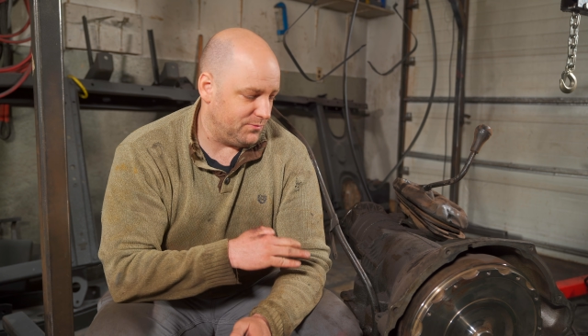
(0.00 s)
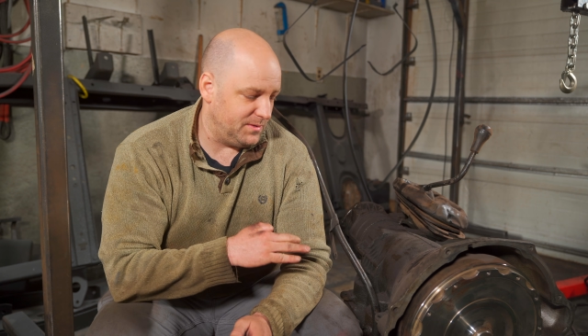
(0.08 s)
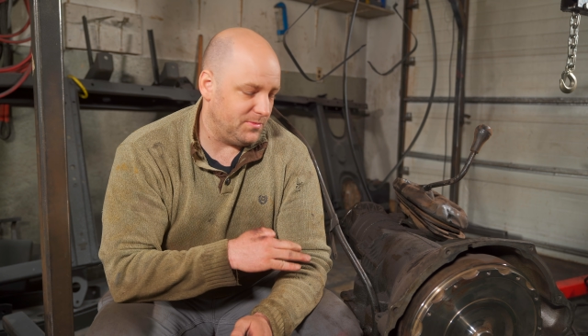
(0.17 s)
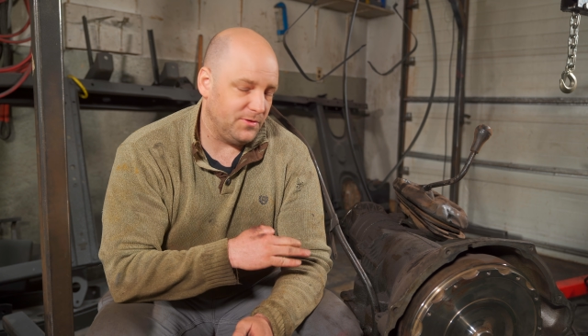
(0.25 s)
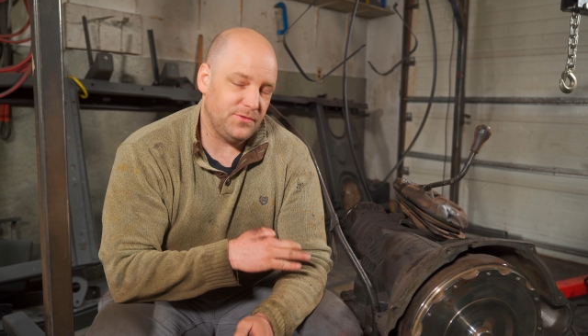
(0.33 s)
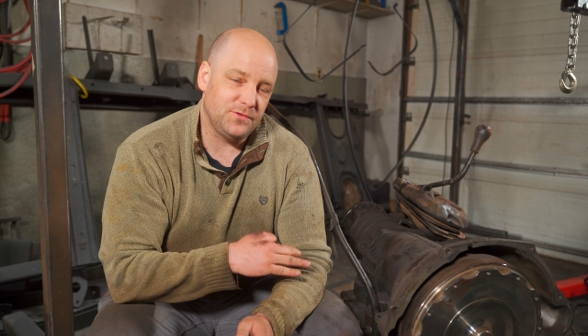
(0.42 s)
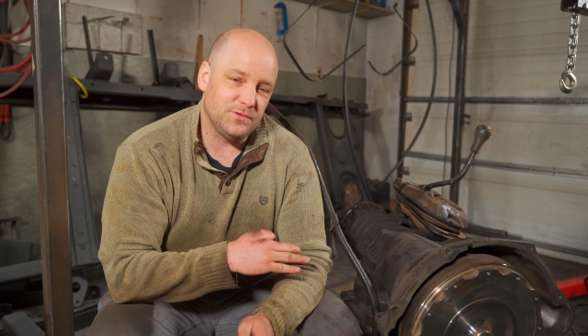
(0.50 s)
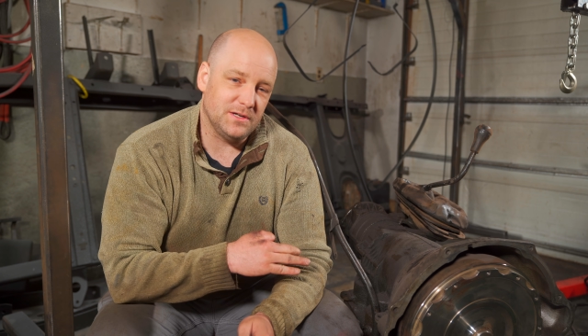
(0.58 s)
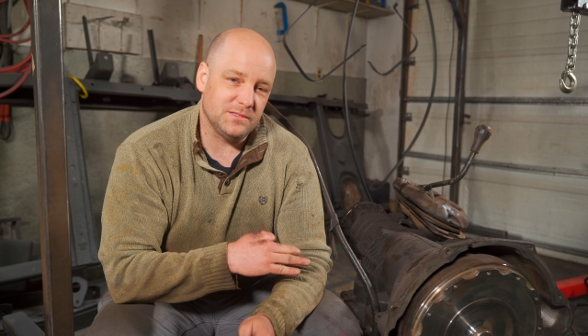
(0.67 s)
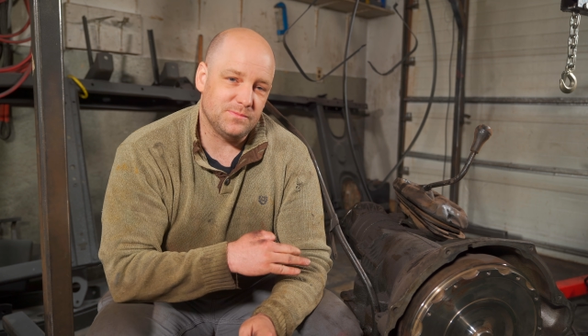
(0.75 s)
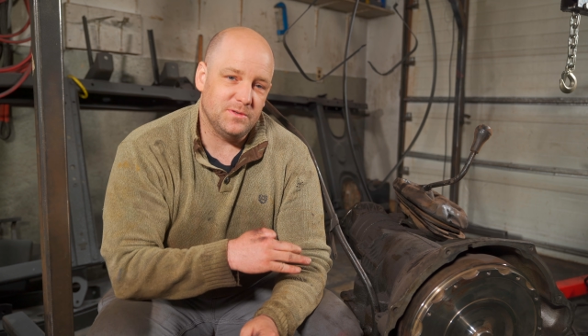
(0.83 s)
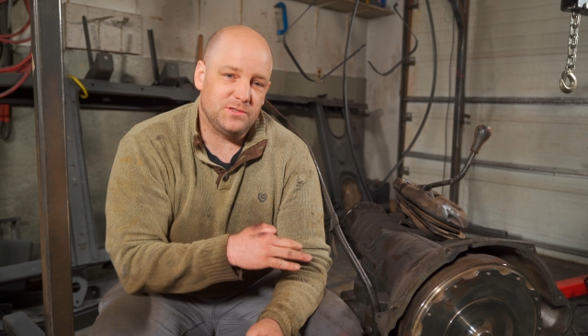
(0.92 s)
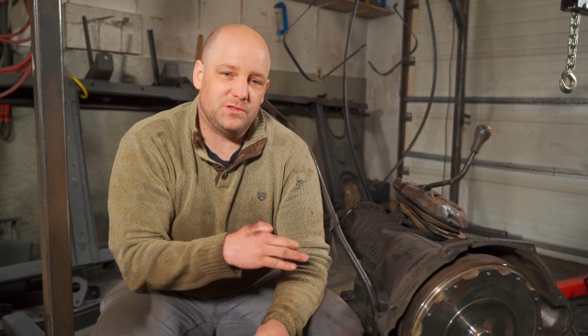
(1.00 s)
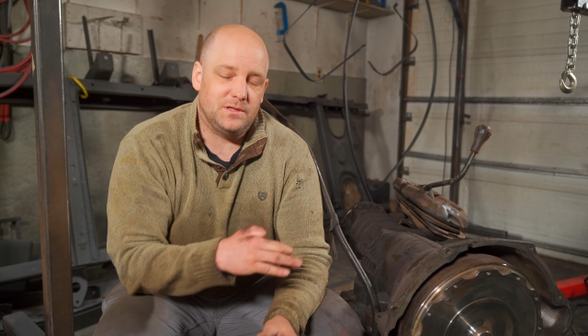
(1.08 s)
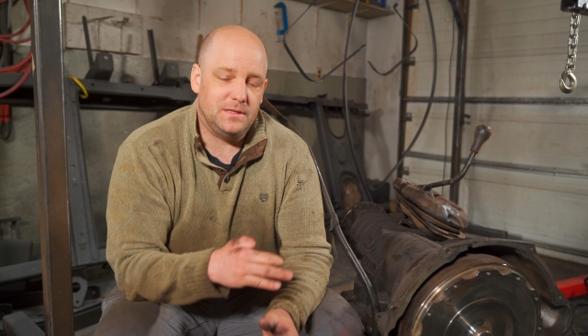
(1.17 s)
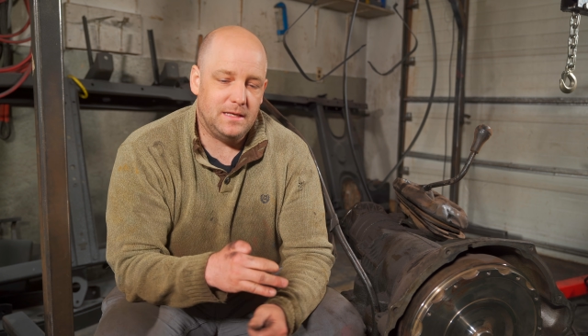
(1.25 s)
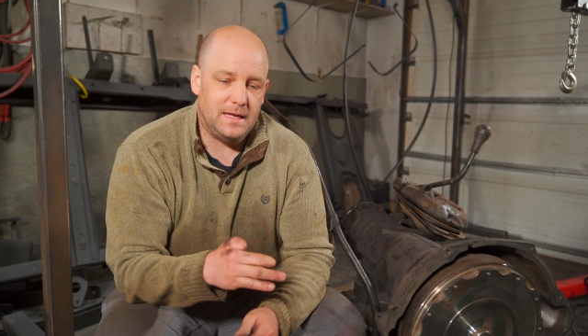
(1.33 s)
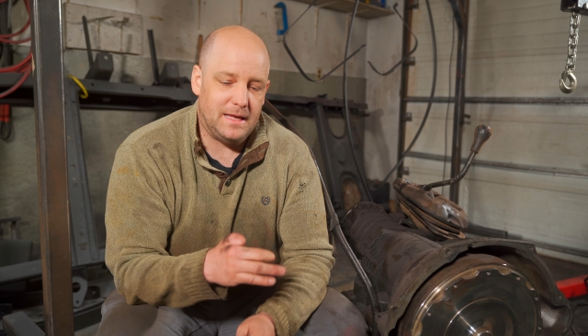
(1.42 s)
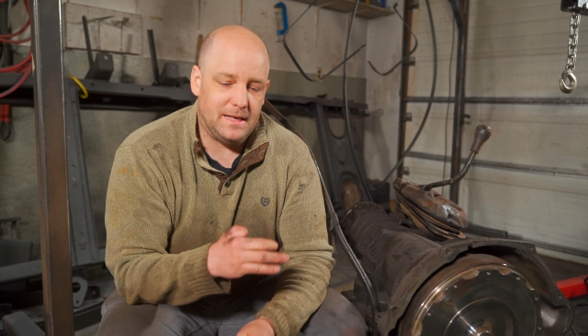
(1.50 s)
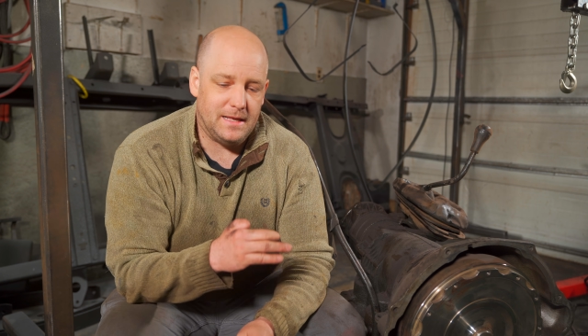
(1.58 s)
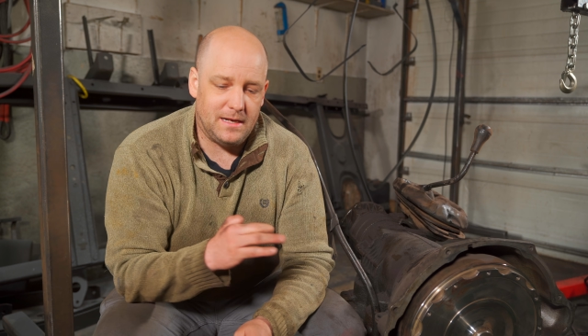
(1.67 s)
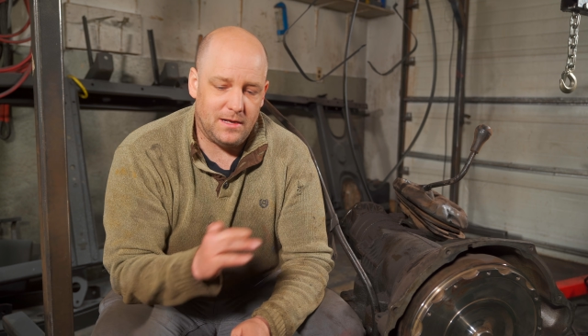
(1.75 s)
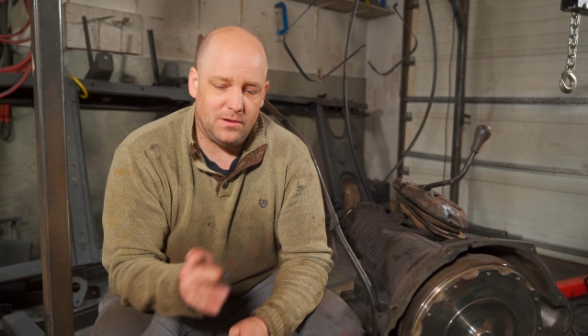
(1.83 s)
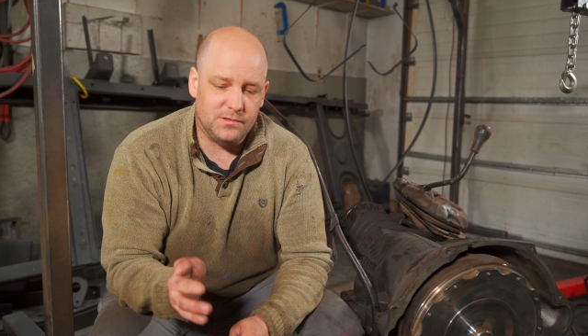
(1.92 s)
rebuilt the transmission, and
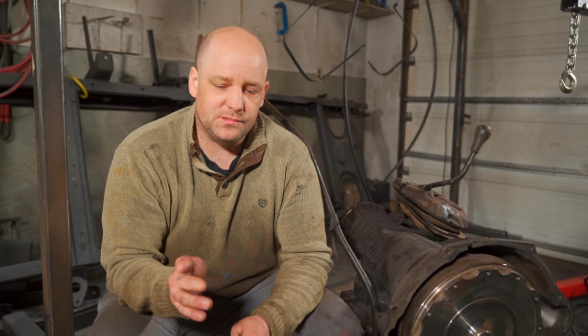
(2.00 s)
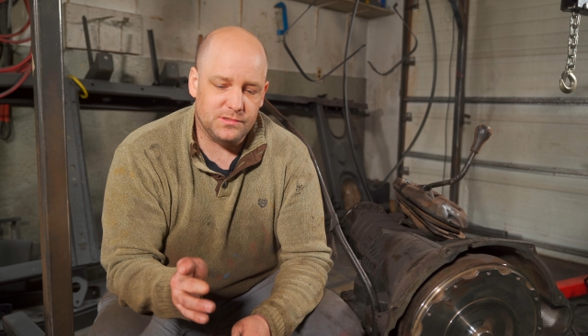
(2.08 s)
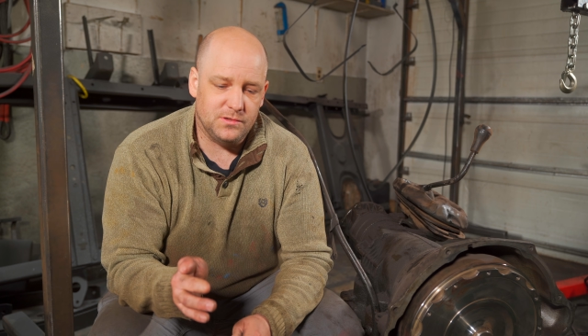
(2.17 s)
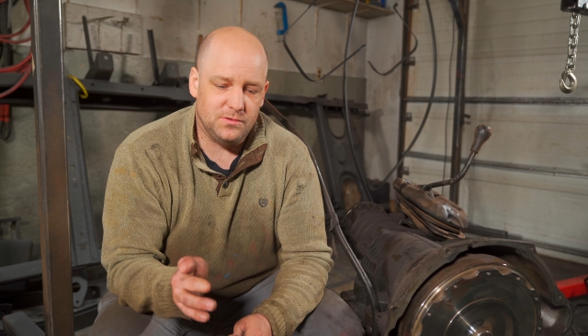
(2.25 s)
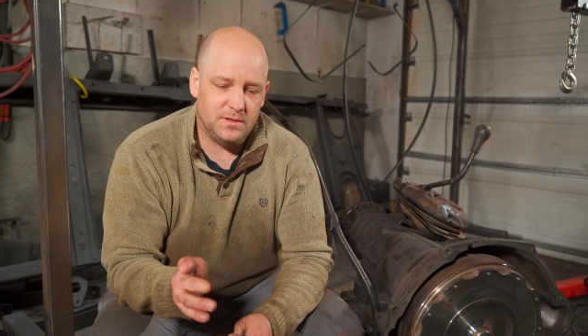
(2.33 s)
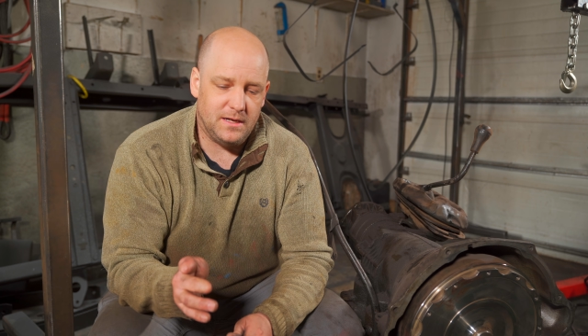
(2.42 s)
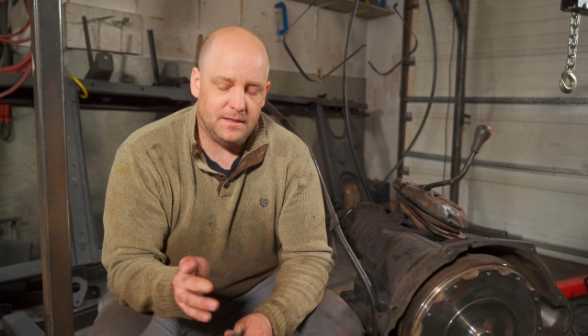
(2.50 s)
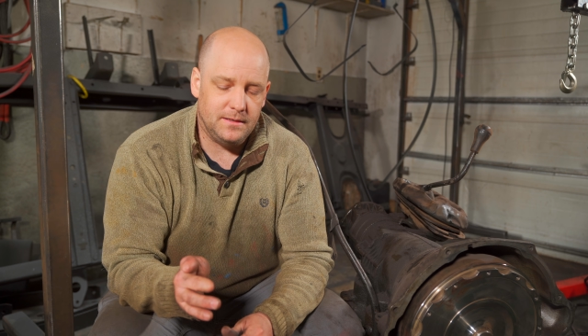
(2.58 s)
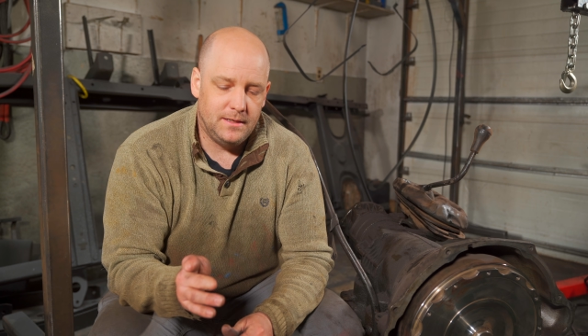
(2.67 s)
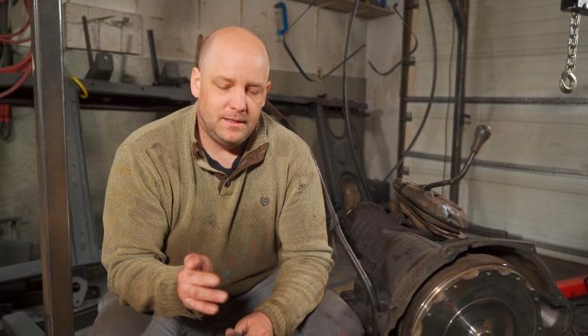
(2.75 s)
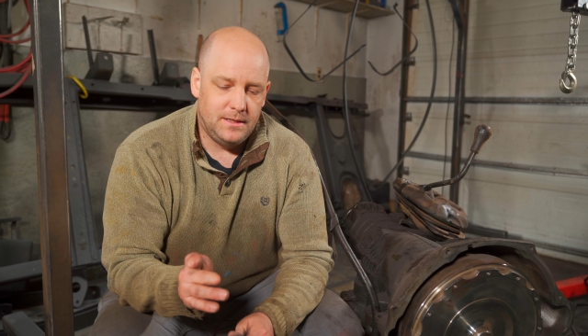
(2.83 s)
then I also